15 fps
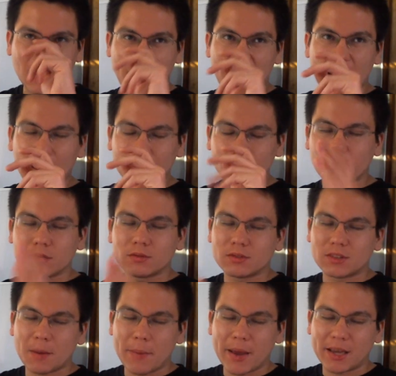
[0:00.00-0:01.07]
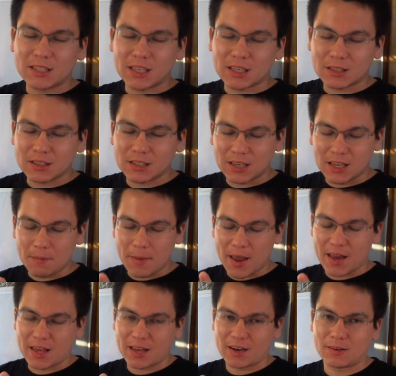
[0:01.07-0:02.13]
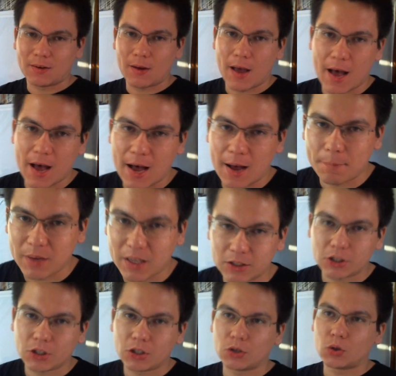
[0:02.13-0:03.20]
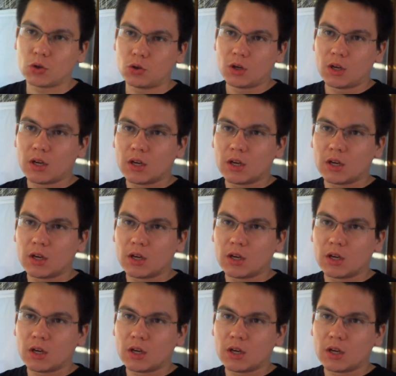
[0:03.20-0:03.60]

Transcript: they basically made it into,